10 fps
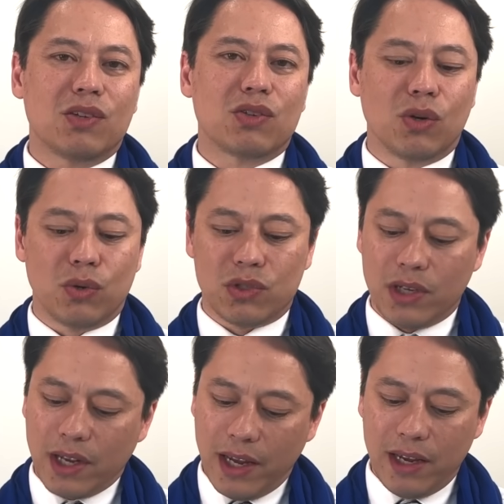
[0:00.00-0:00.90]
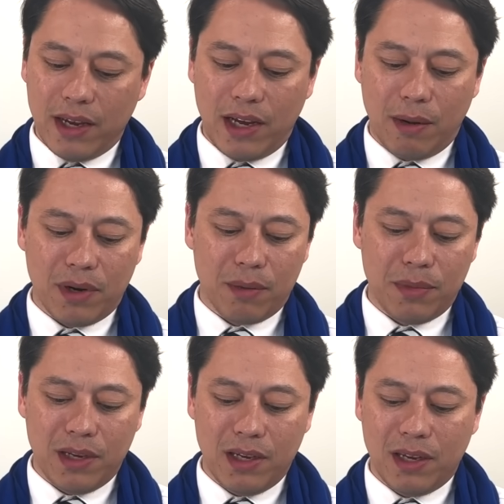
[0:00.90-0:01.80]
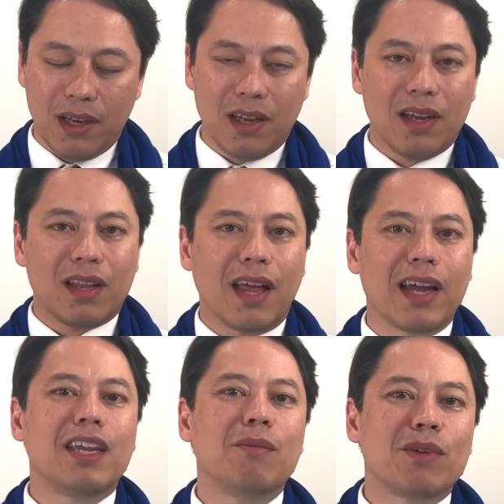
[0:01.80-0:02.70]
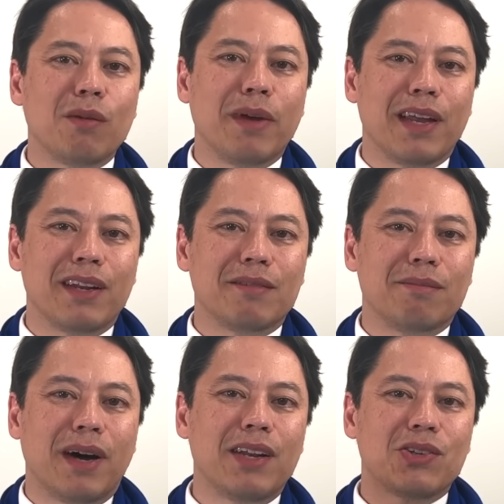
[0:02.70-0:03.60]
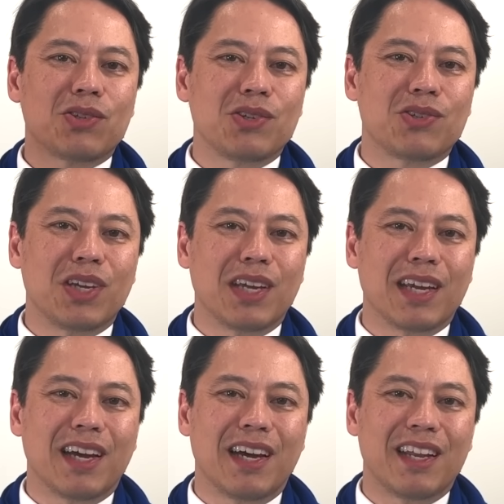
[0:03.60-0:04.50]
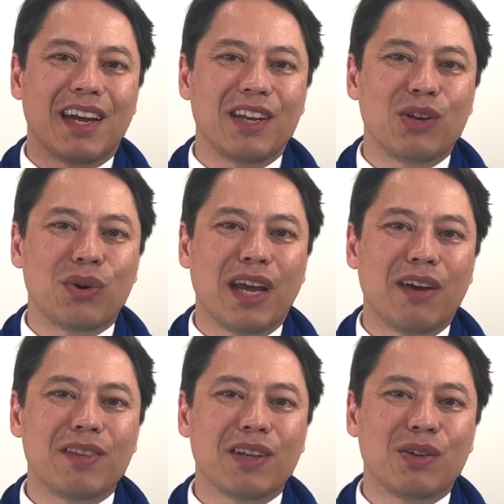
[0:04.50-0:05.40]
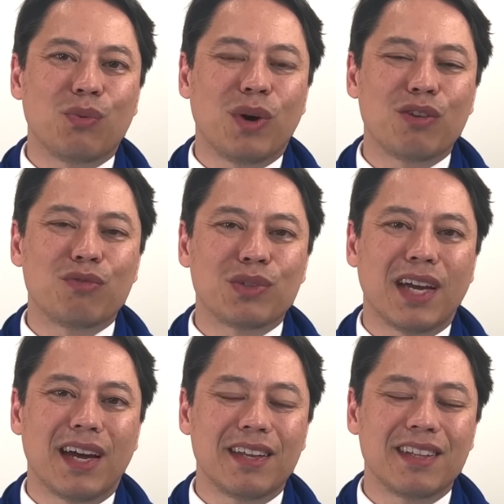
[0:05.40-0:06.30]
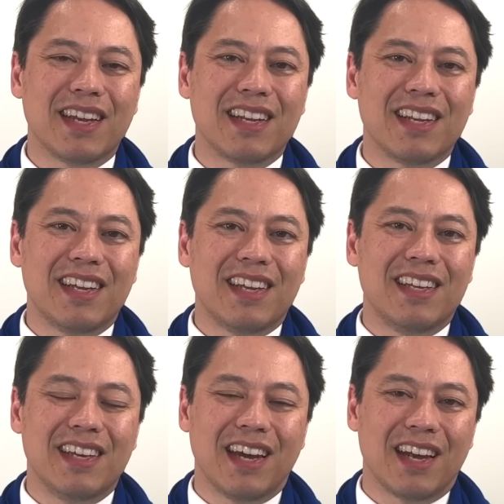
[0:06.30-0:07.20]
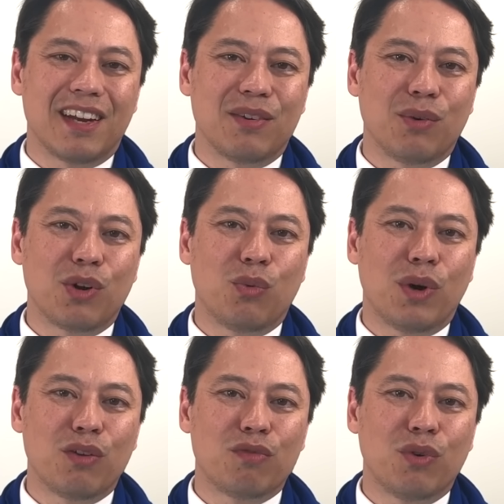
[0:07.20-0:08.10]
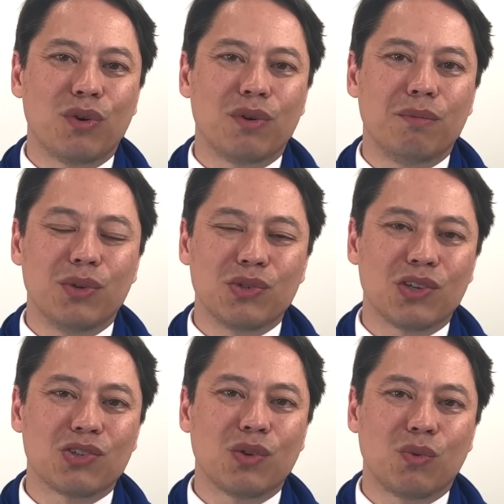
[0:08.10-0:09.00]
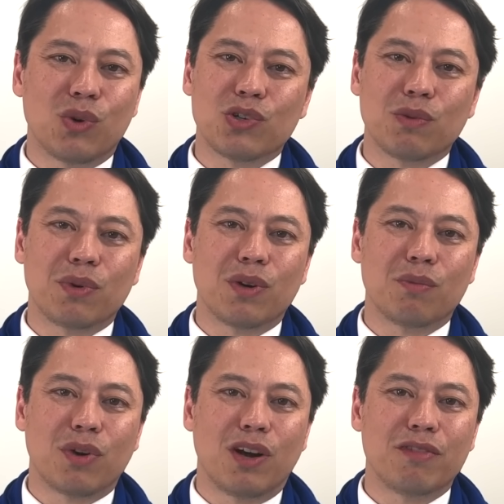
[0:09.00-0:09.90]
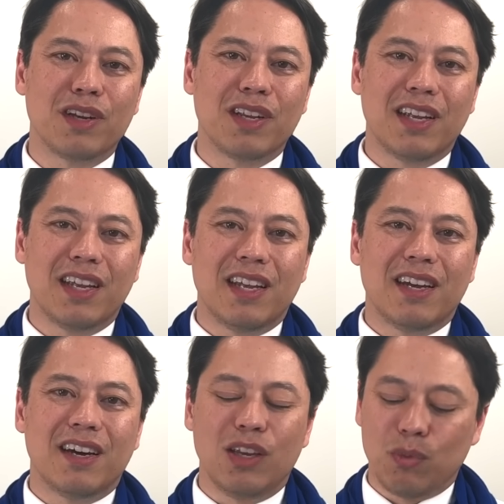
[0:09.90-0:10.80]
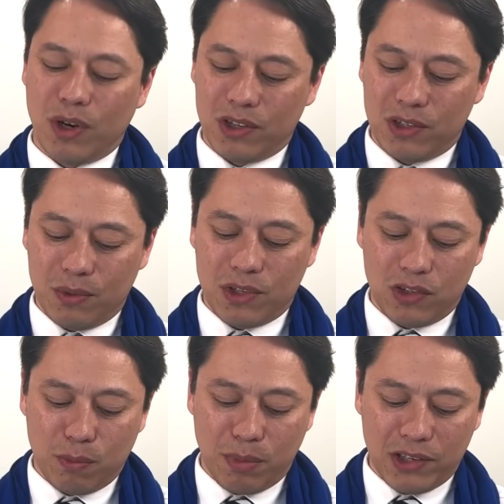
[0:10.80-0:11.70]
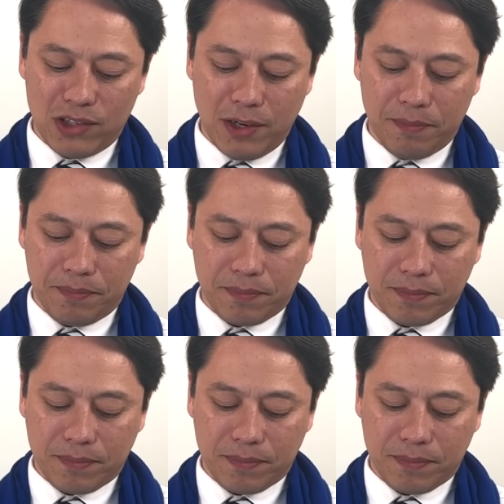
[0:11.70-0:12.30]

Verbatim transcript: So today, I'm going to be like Kim Clement, minus the singing. I don't have the wonderful talent that he had. What a wonderful musician, worshiper, prophet he was. Such a blessing.